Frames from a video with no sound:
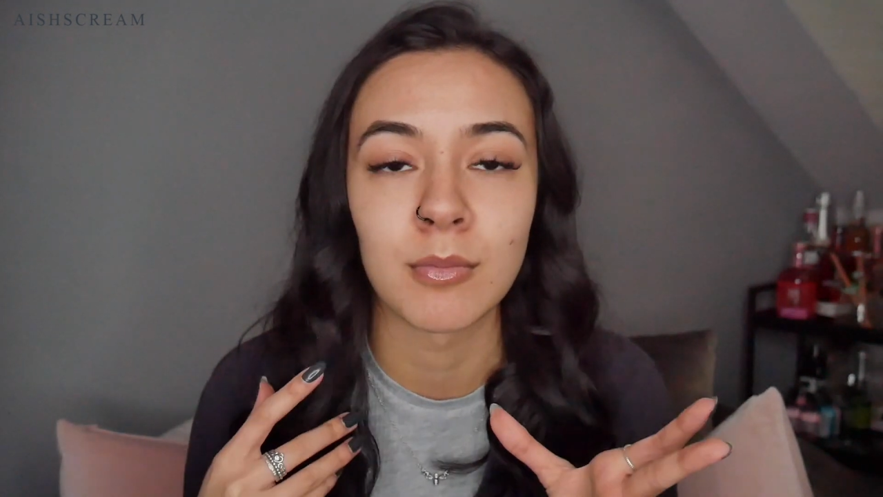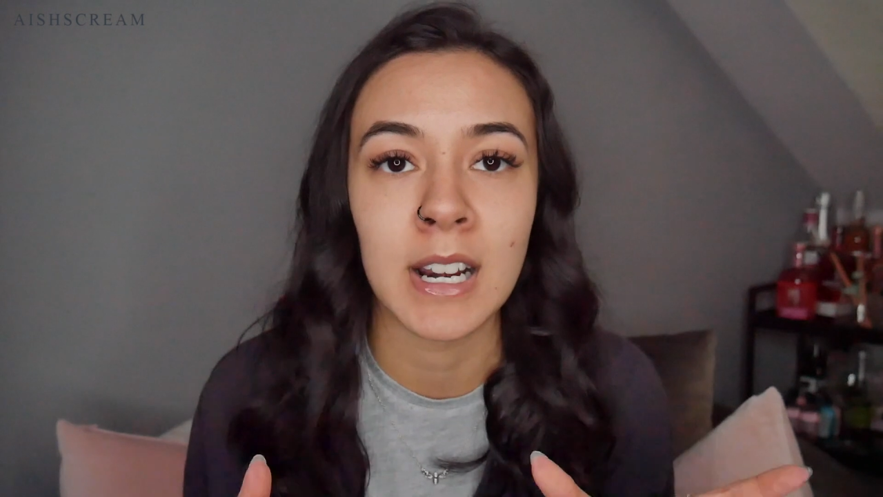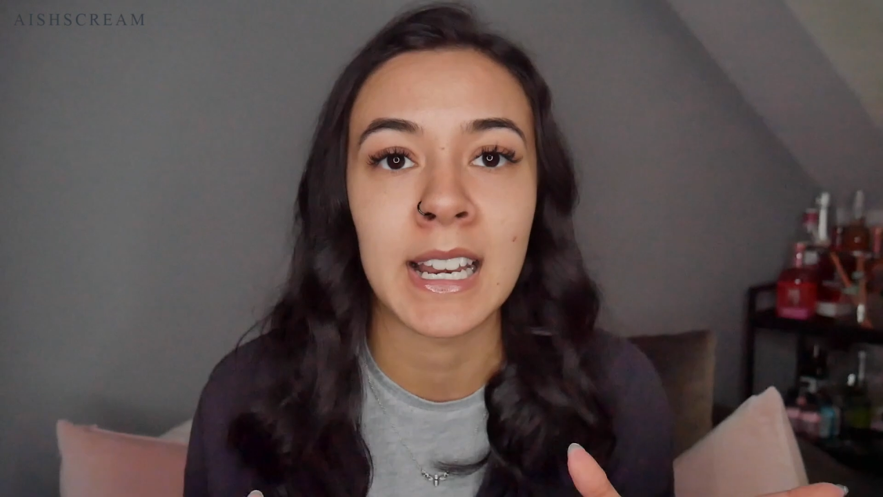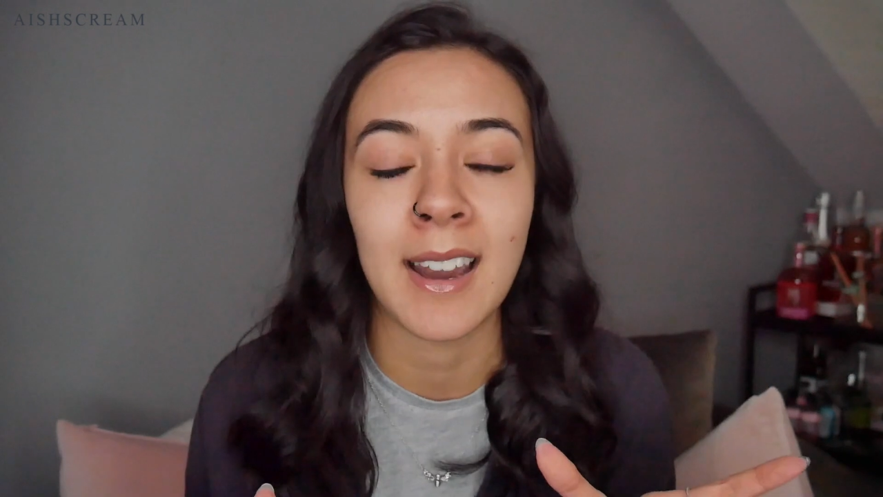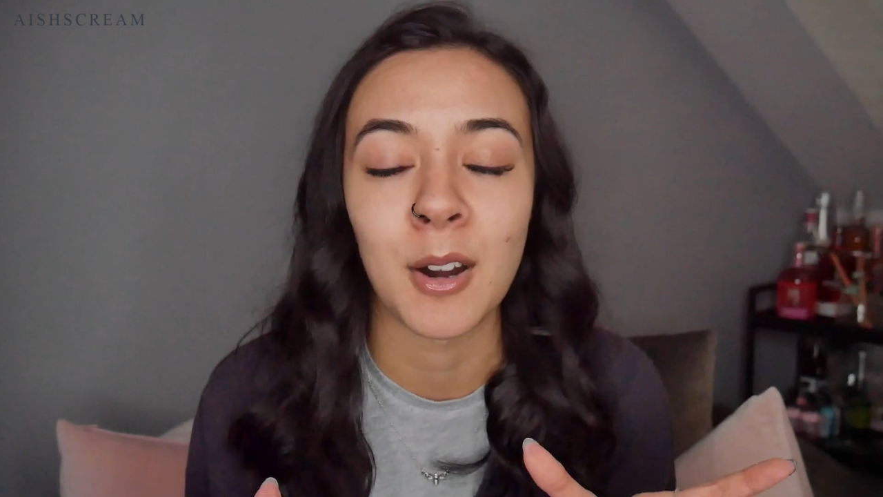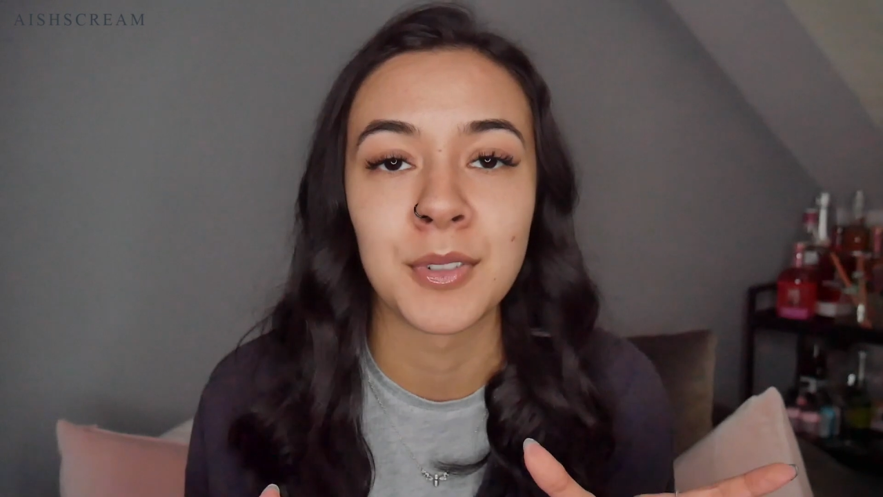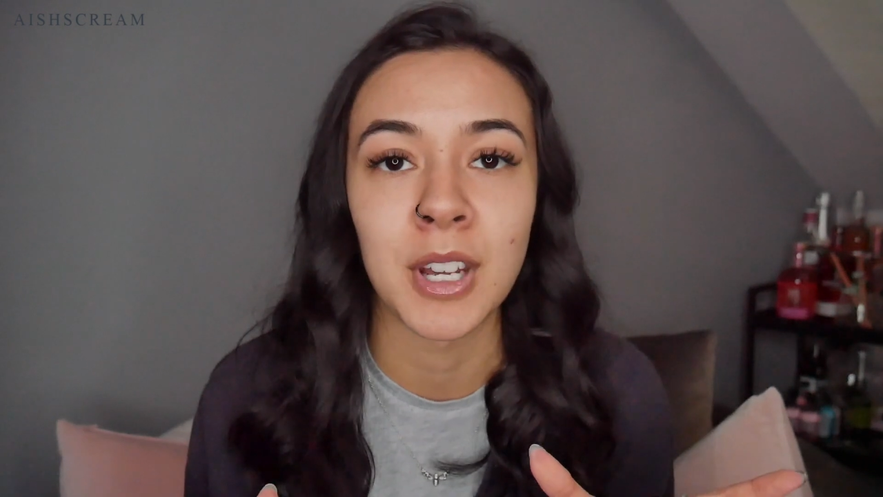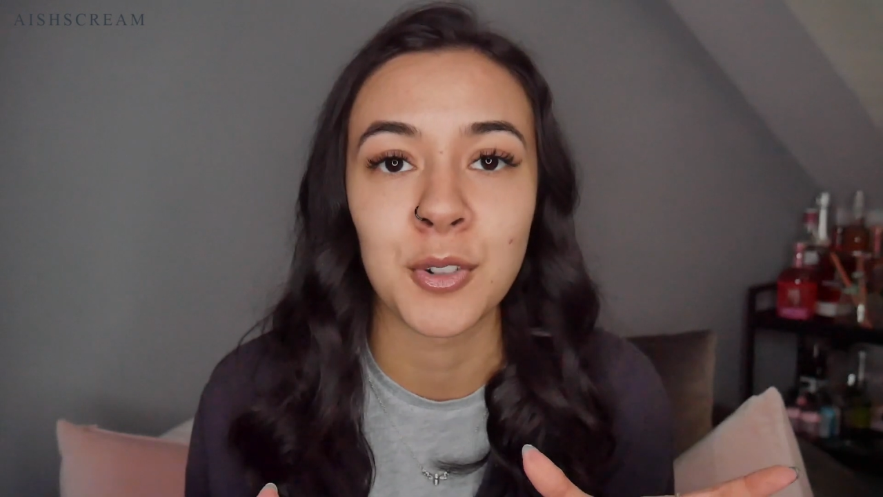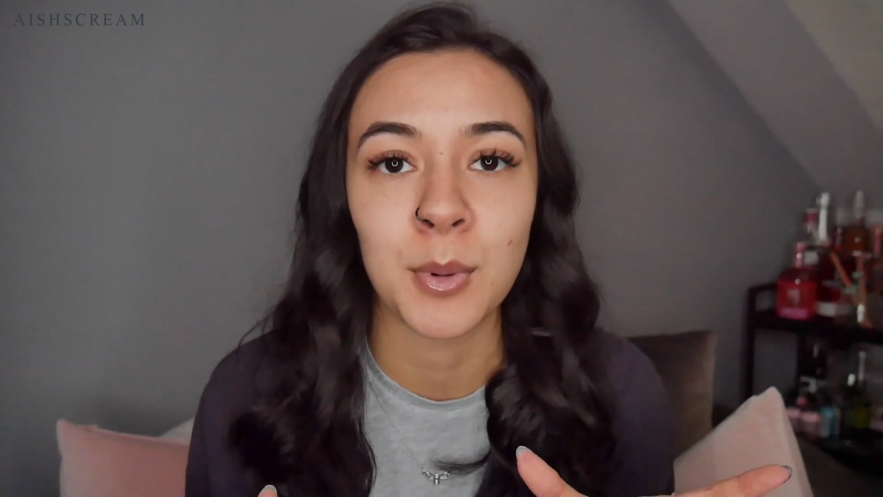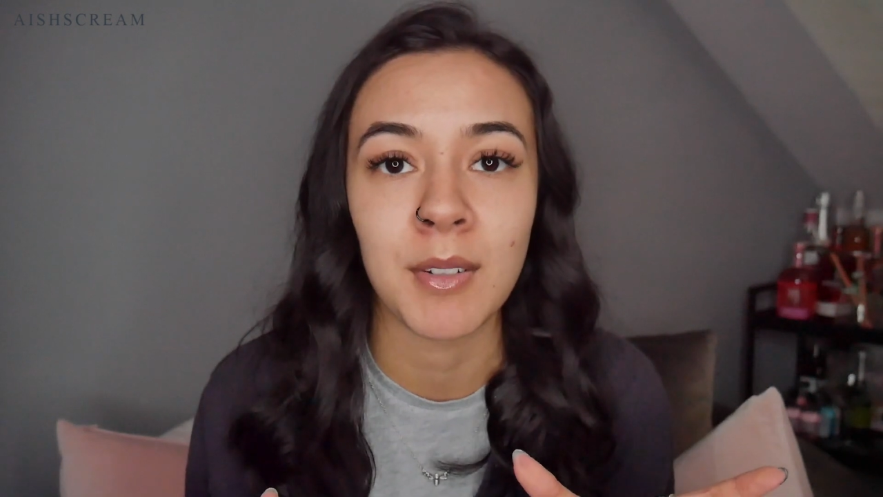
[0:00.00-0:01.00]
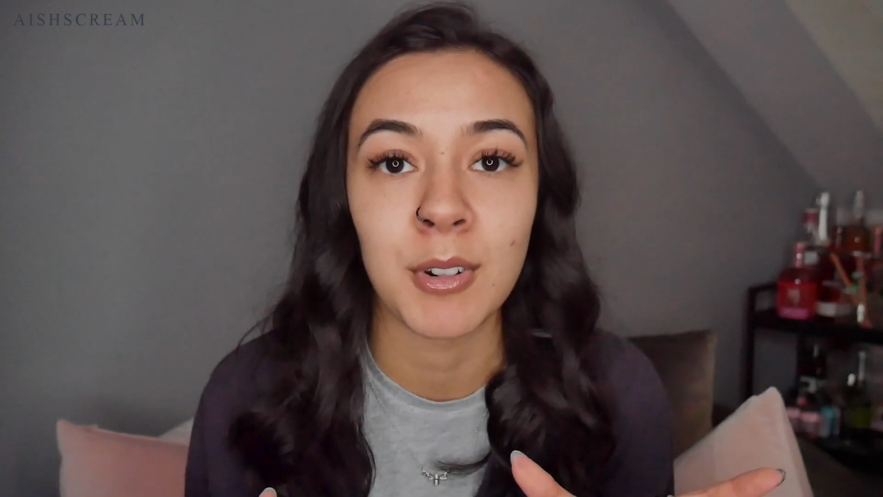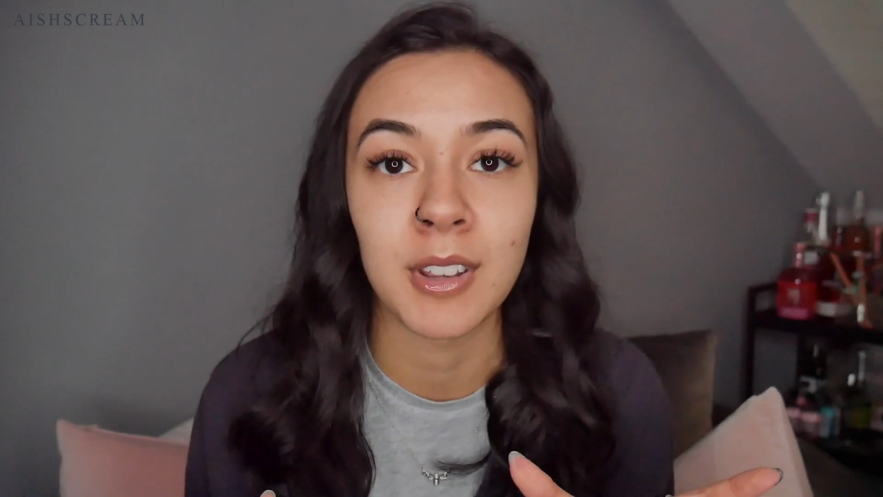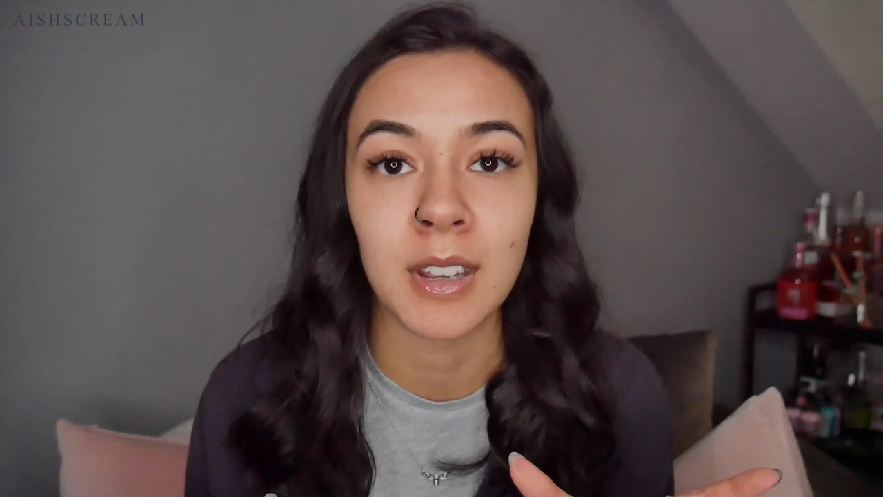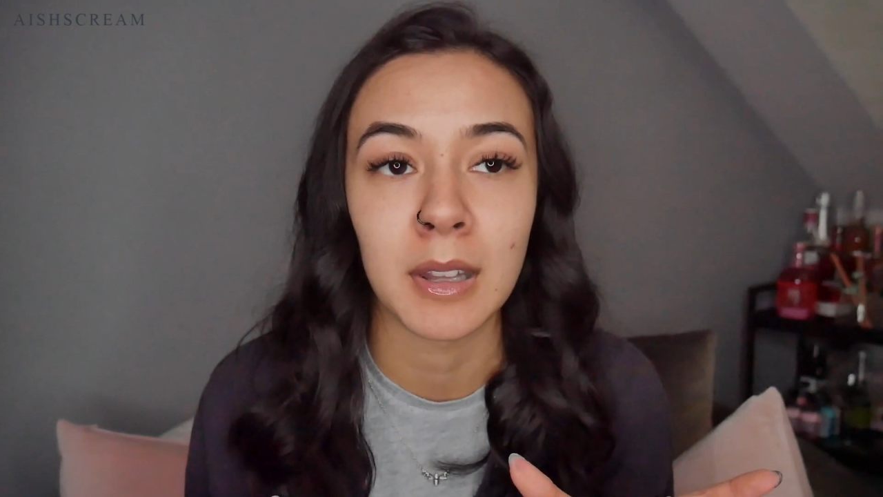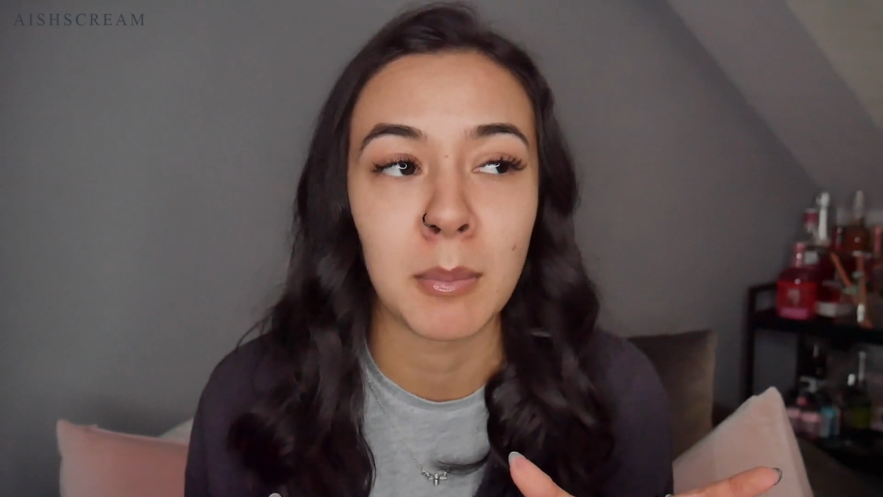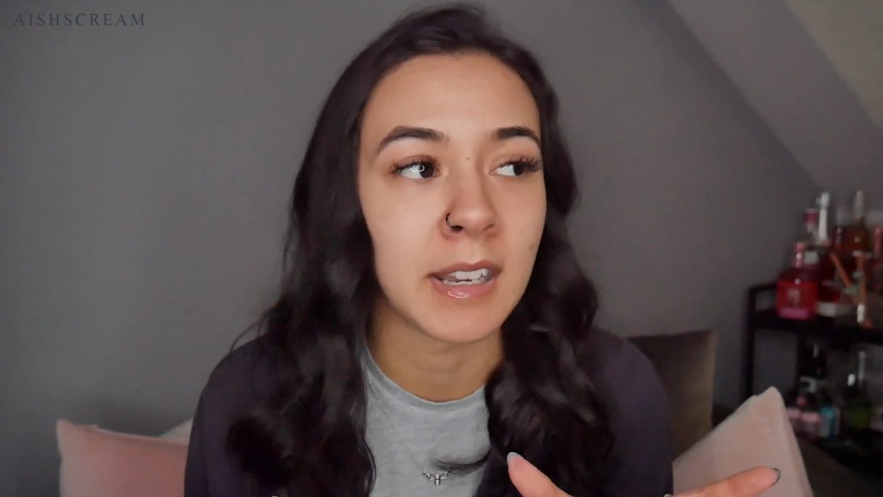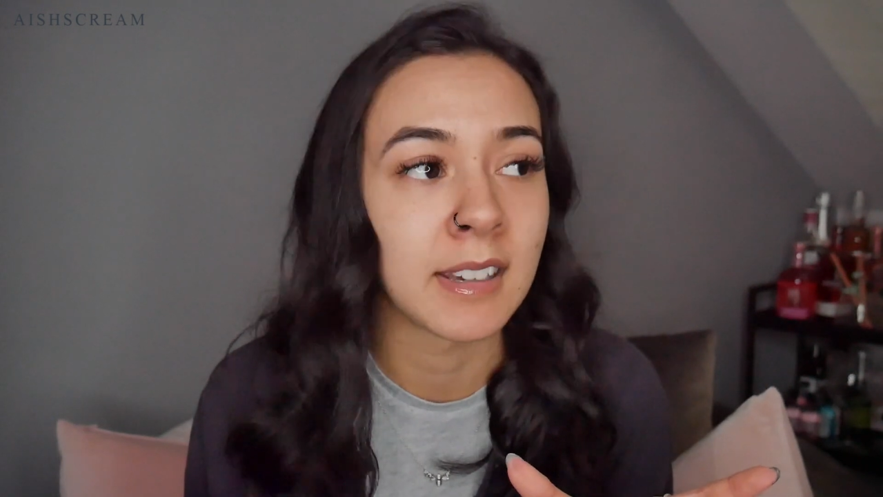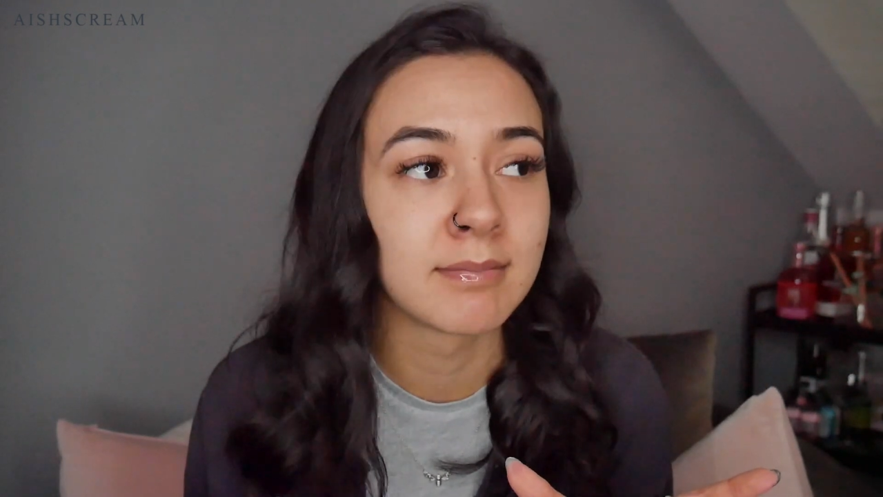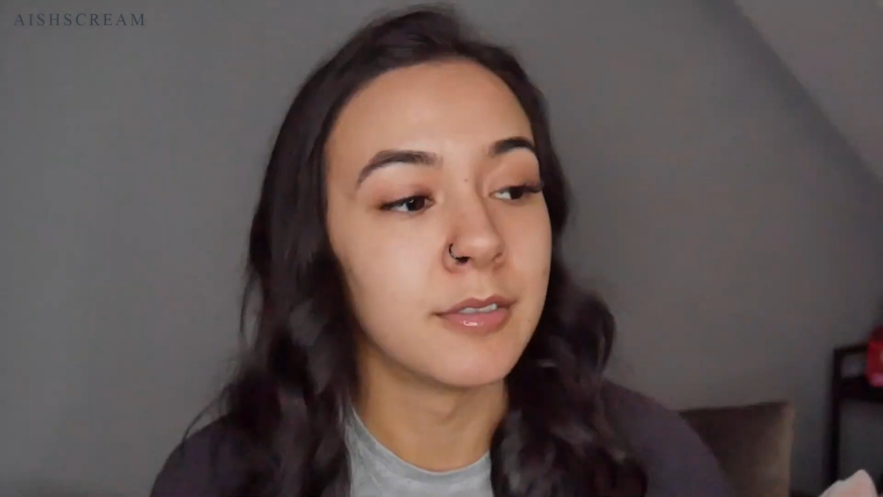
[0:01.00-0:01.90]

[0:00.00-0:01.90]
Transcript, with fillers: really out of touch with everything at the minute.